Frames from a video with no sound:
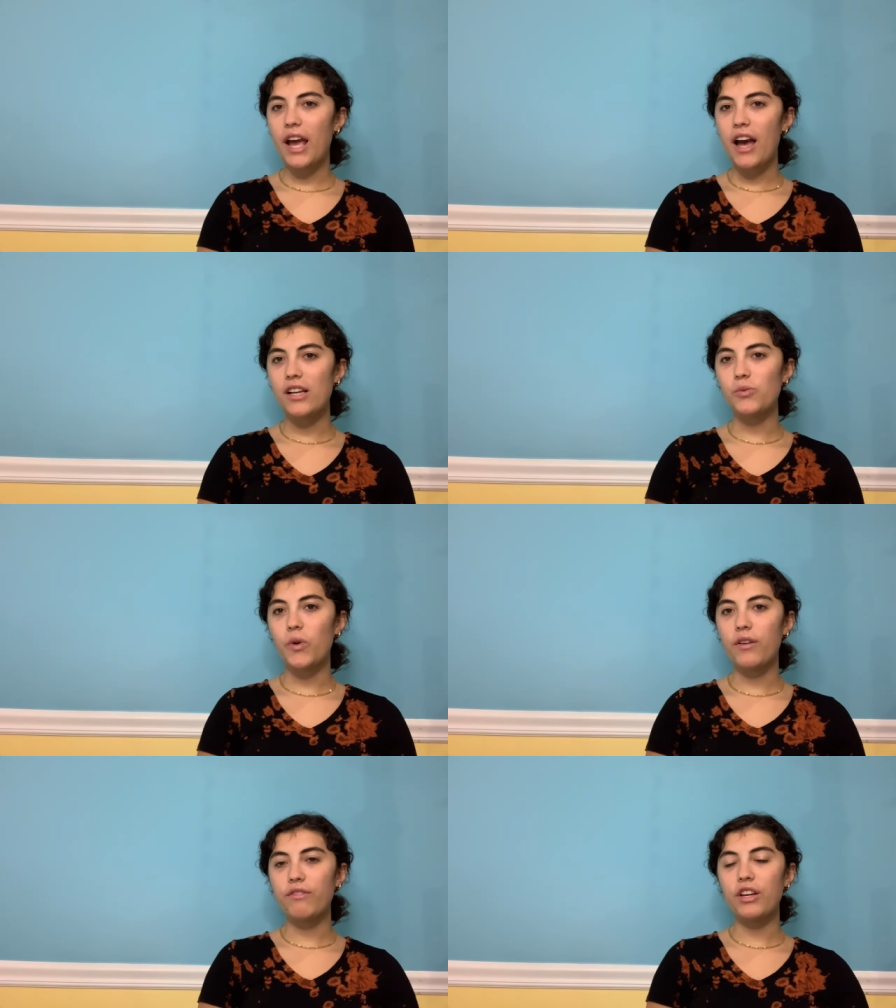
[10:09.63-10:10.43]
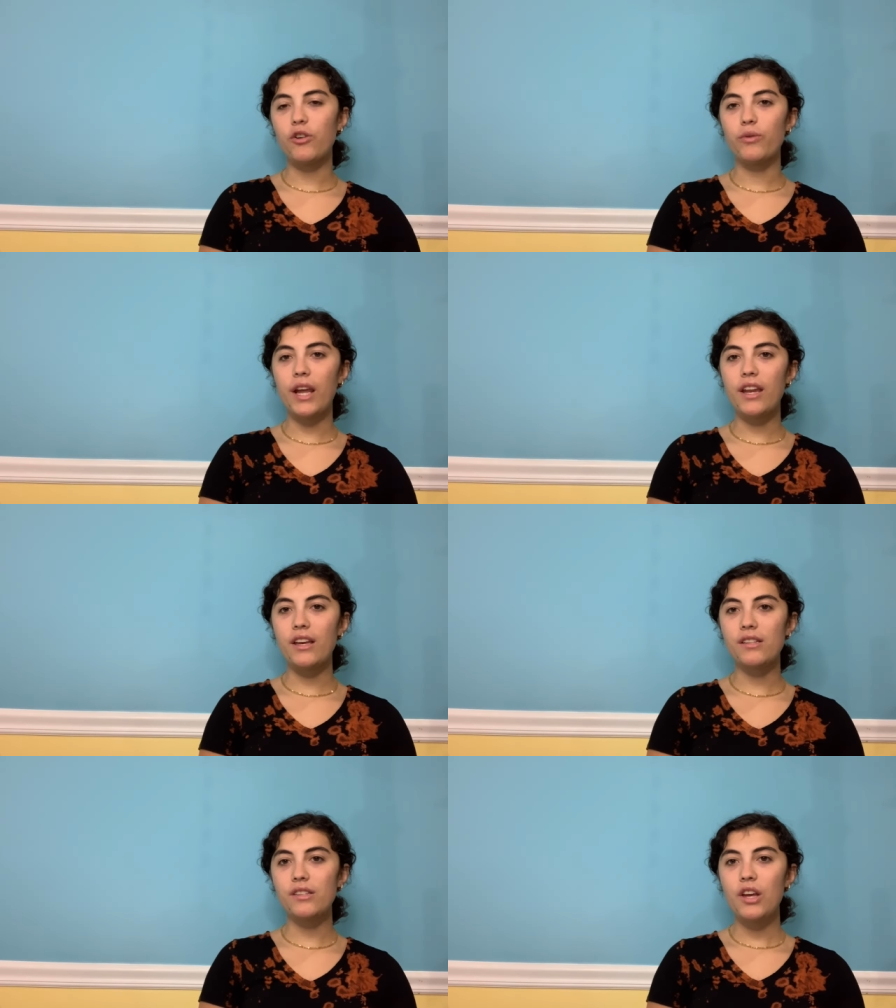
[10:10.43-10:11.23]
as one of the
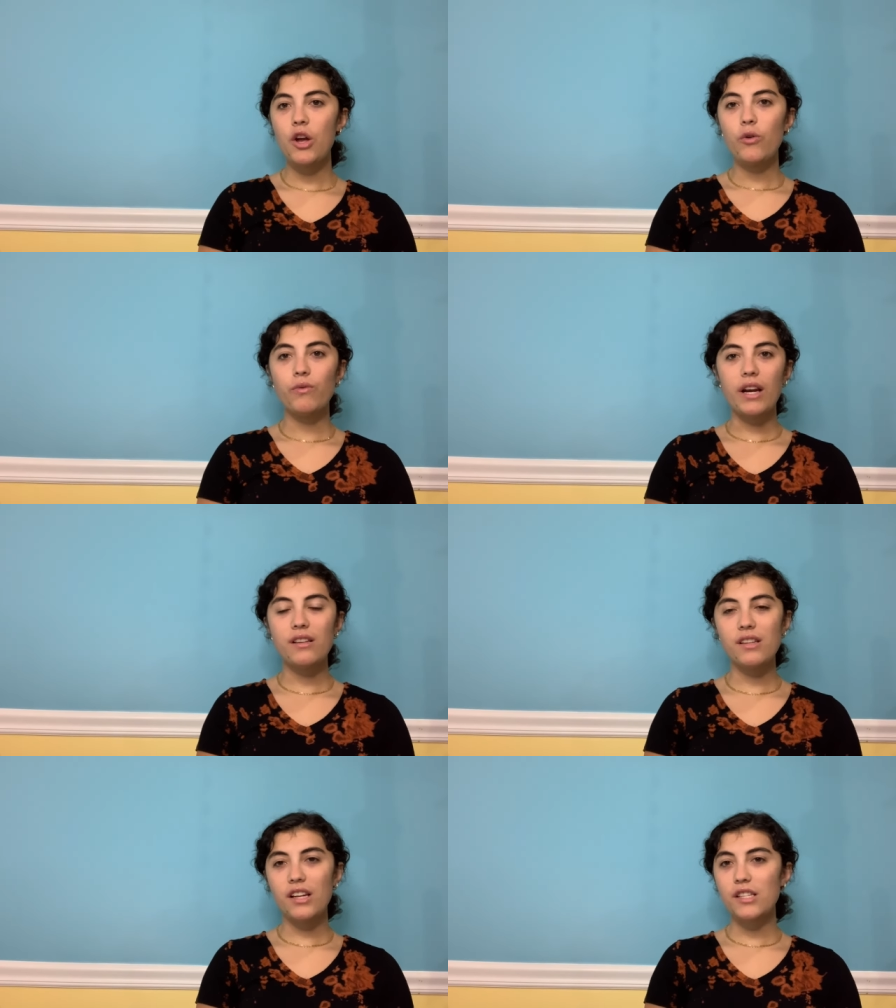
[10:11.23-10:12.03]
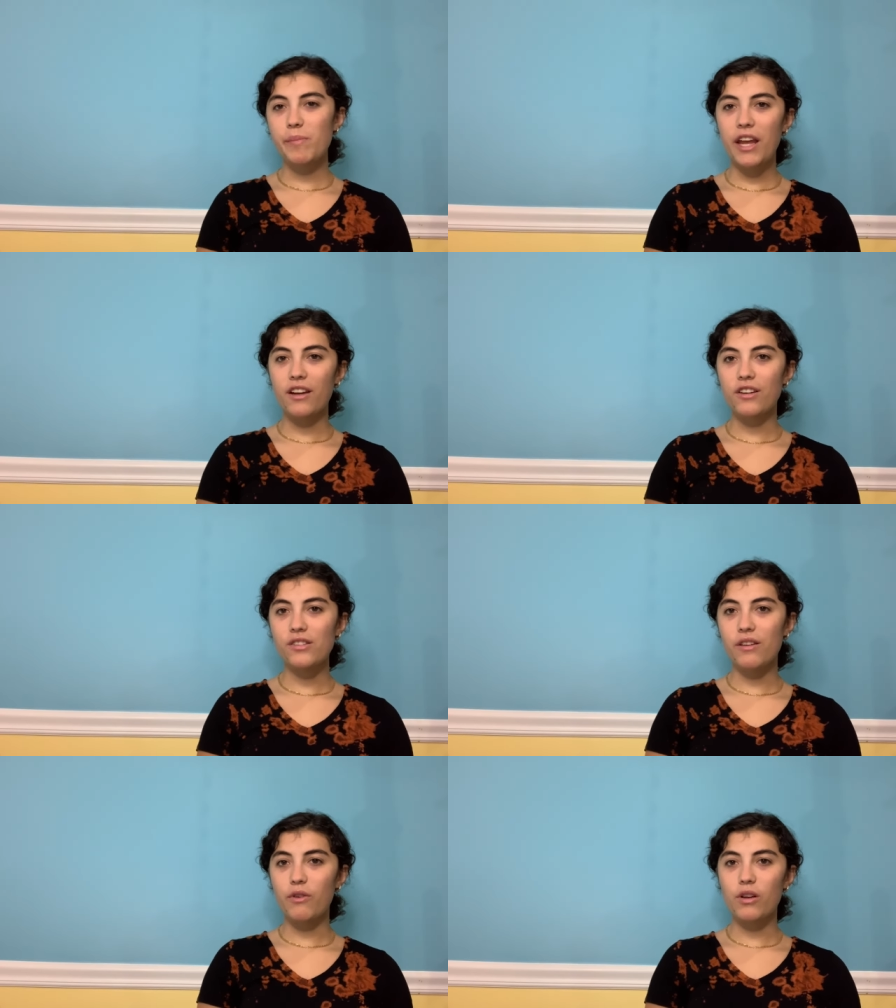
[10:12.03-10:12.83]
greatest Renaissance
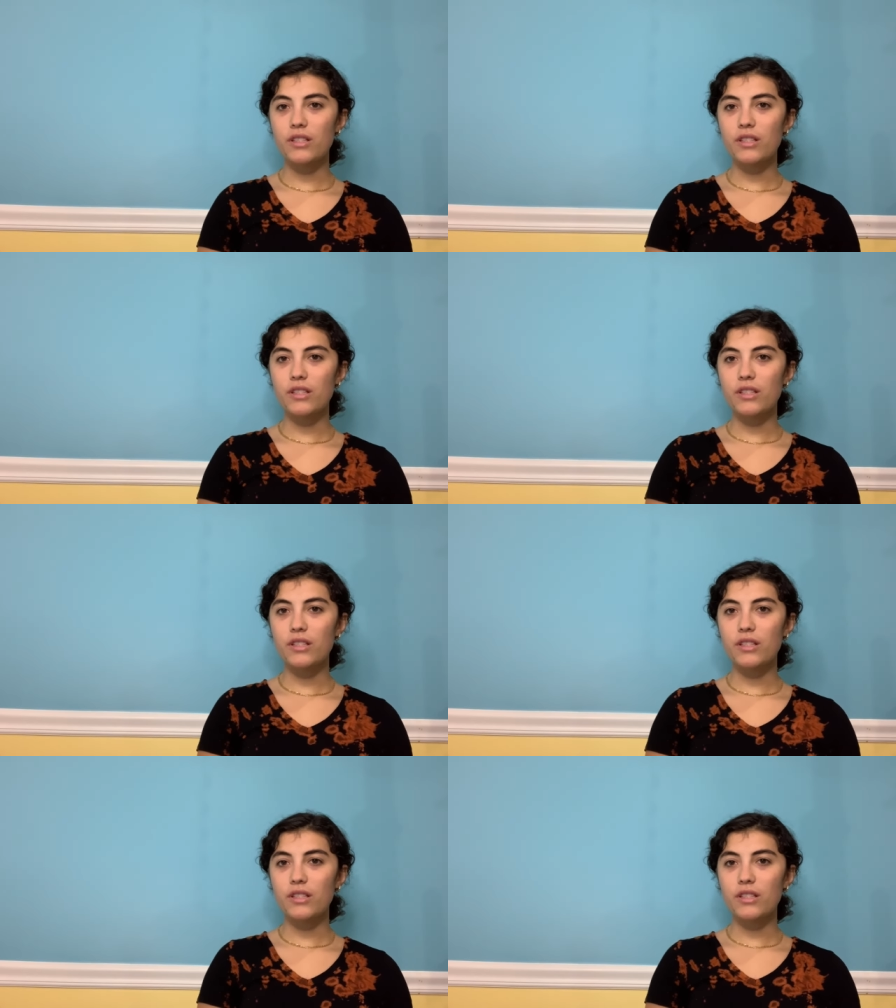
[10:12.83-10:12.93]
painters of all